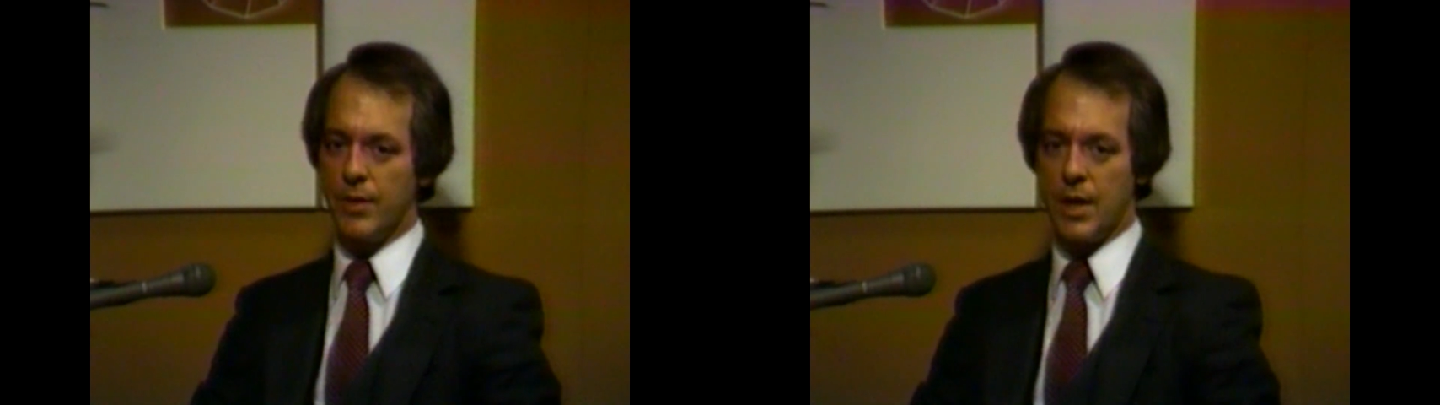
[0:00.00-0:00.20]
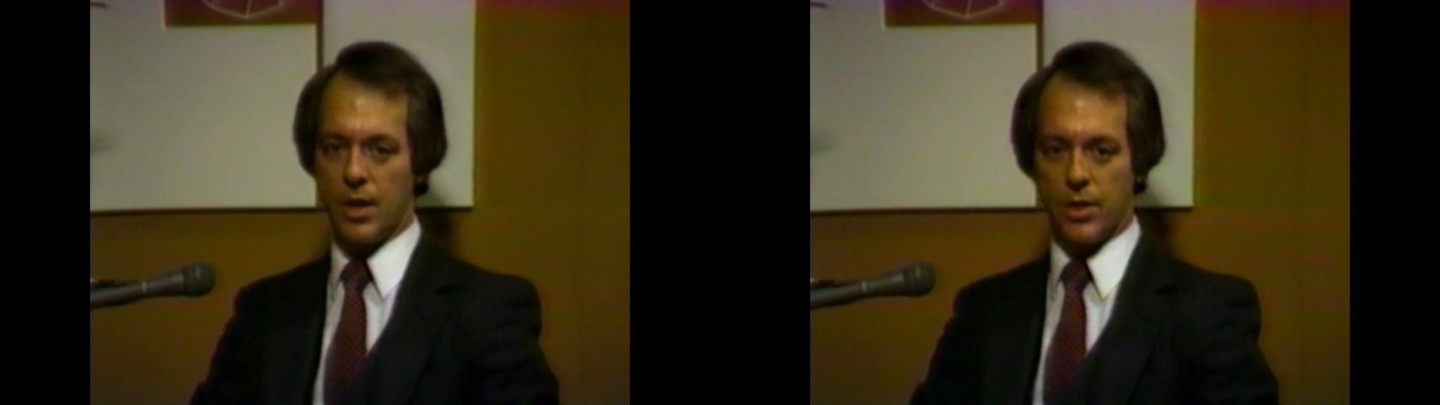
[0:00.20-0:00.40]

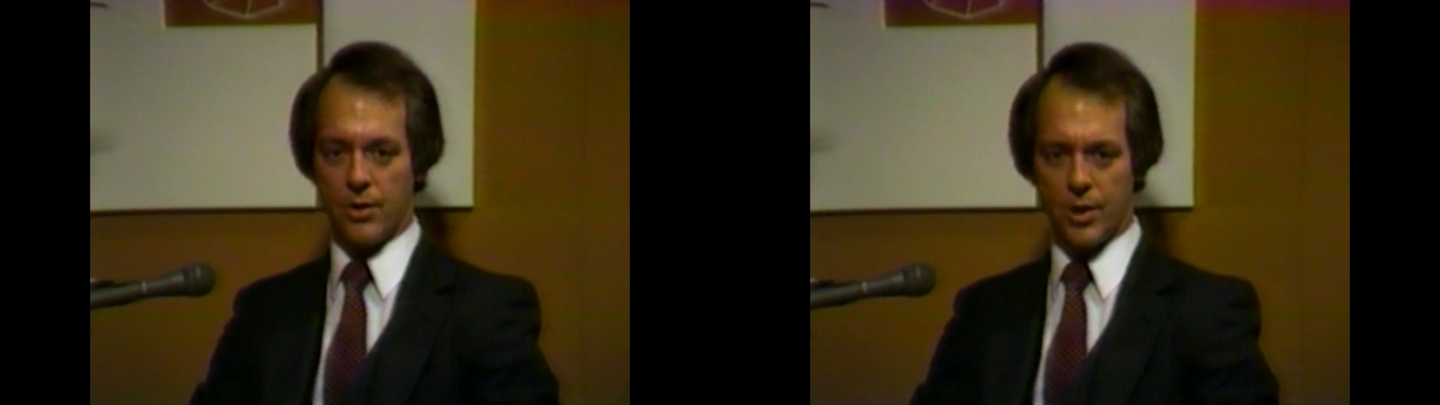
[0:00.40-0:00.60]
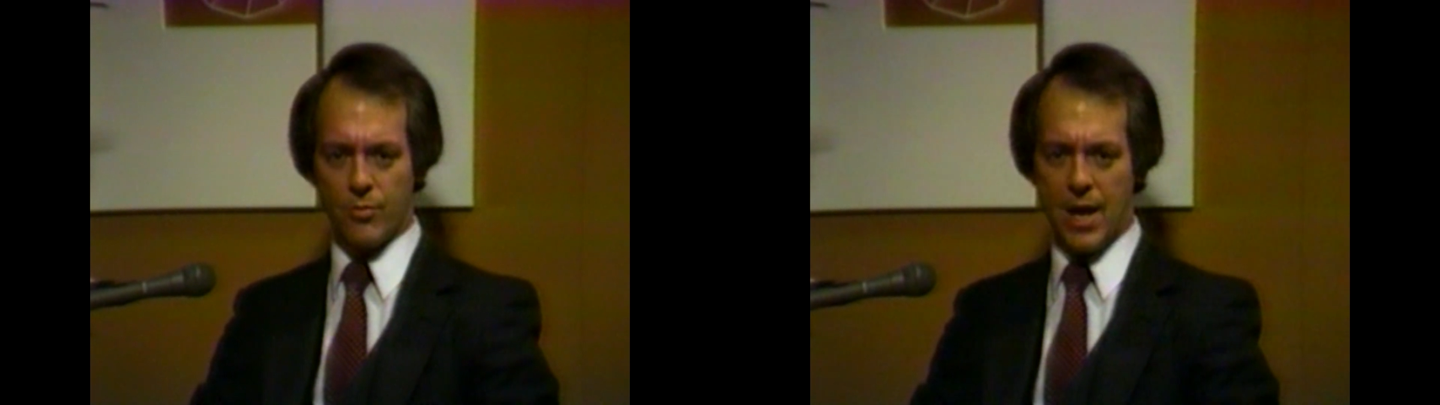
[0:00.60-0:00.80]
the
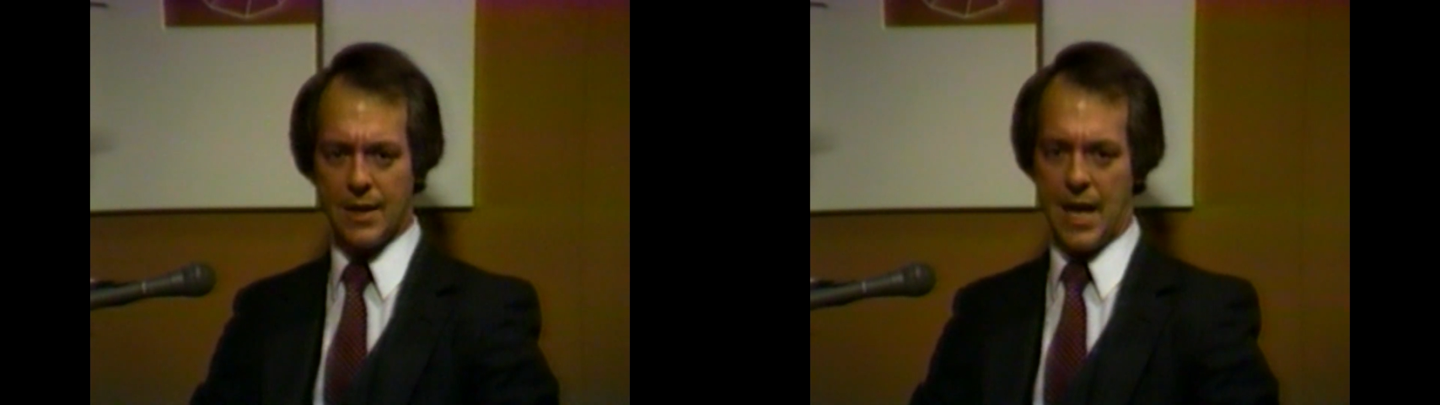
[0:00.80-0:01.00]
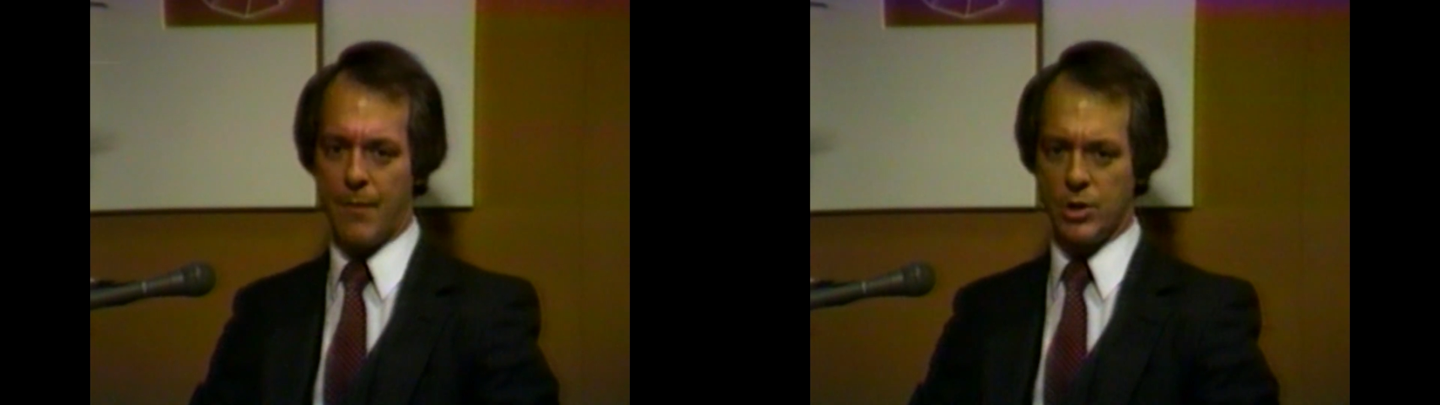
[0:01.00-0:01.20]

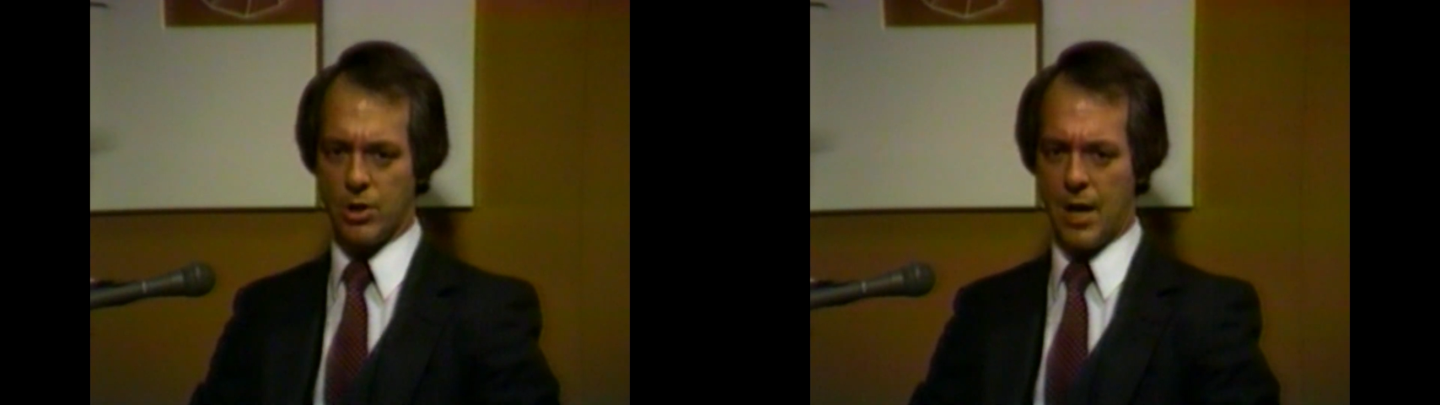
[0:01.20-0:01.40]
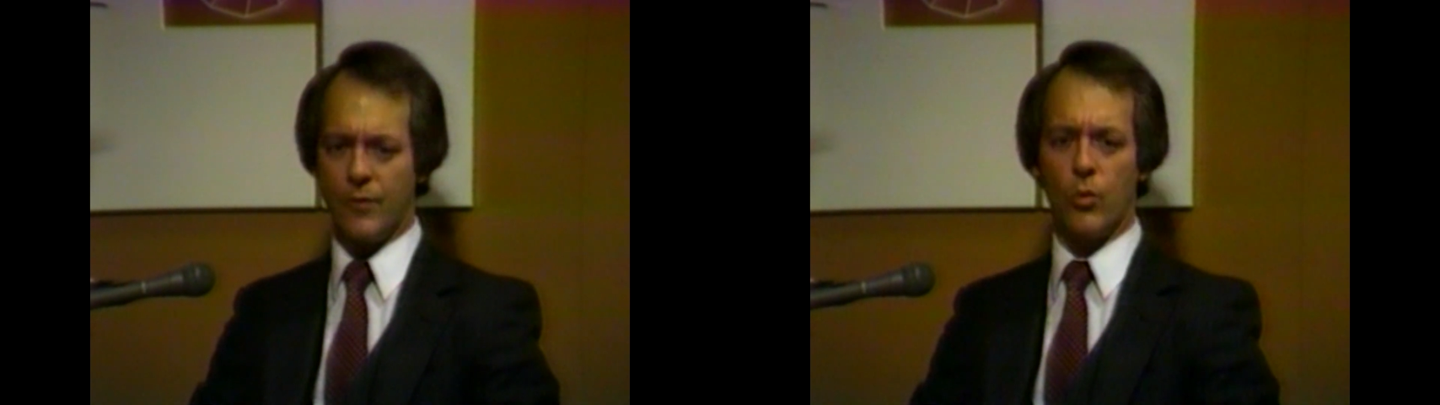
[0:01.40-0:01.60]
third-ranked
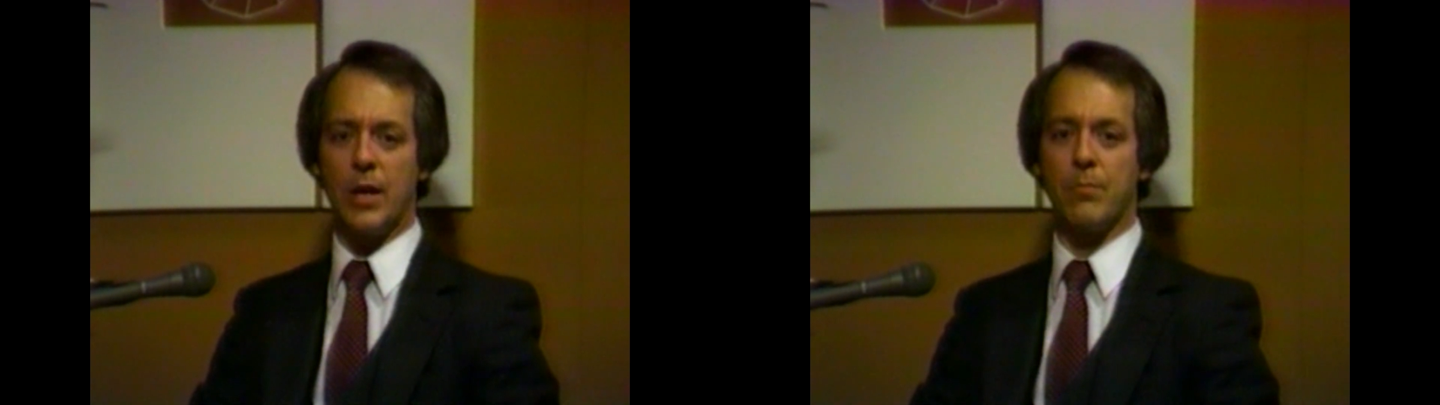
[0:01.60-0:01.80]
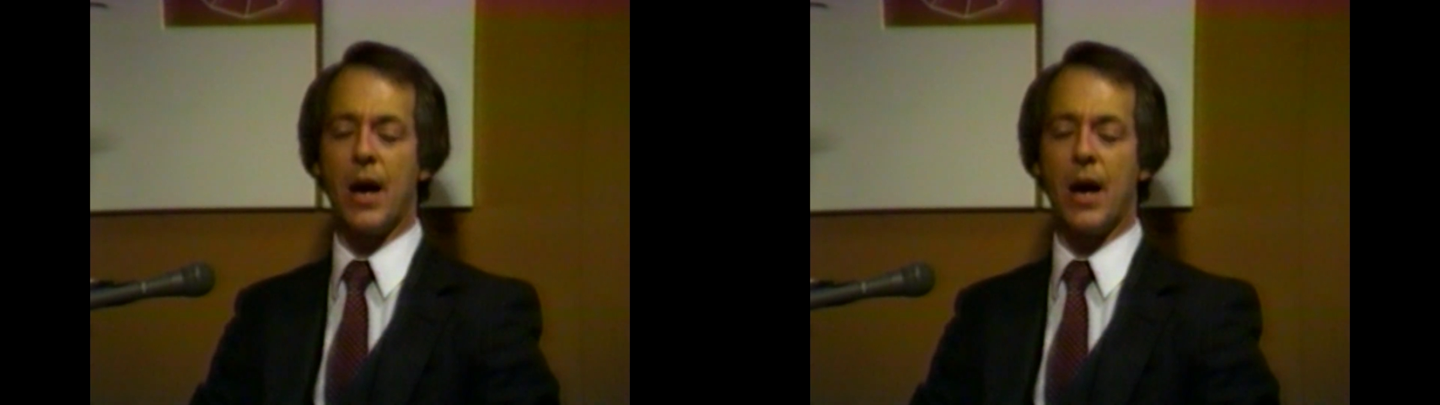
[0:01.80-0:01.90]
amateur heavyweight